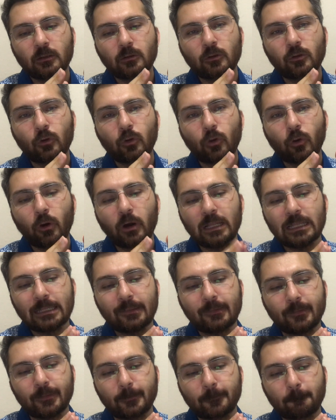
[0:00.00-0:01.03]
the
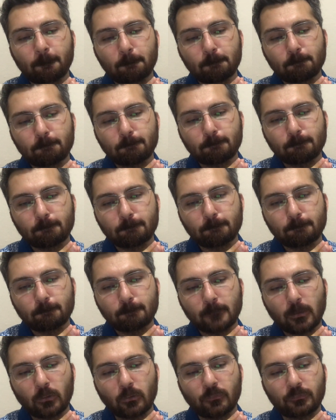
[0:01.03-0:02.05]
quality
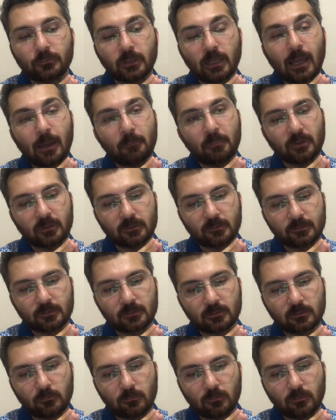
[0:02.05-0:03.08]
of the happiness,
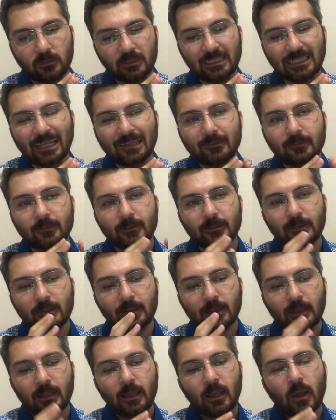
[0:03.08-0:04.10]
not
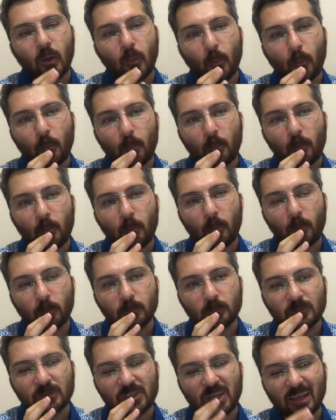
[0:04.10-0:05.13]

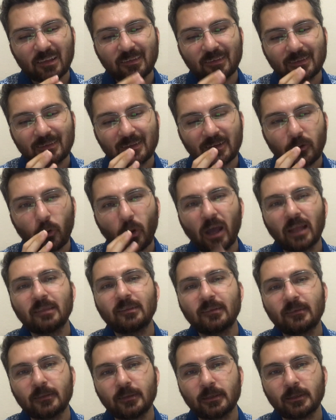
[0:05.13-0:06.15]
just the
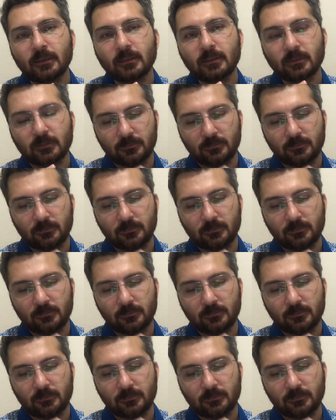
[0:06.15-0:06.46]
quantity.